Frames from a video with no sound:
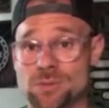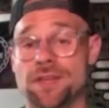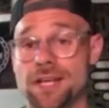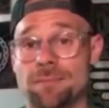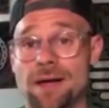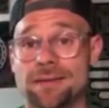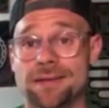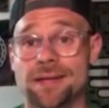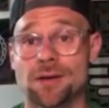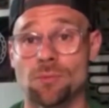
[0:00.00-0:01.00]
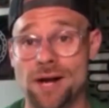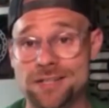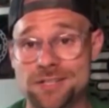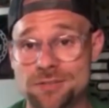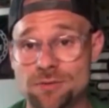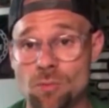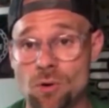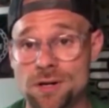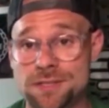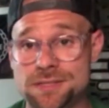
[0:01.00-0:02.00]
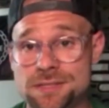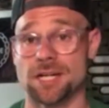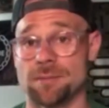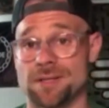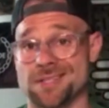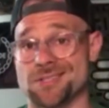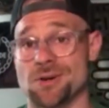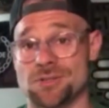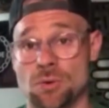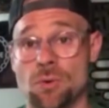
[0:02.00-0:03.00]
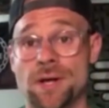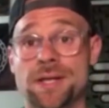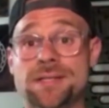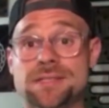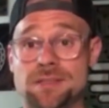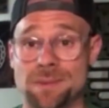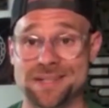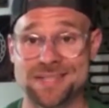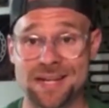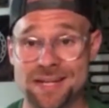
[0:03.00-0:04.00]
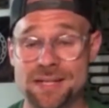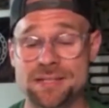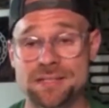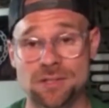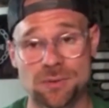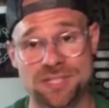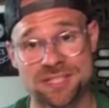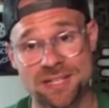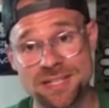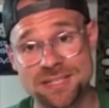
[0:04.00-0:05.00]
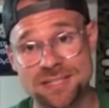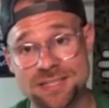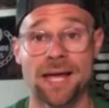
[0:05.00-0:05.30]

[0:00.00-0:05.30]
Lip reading: you're thinking about the rectus femoris, talking about the sartorius, the pectineus, the gracilis,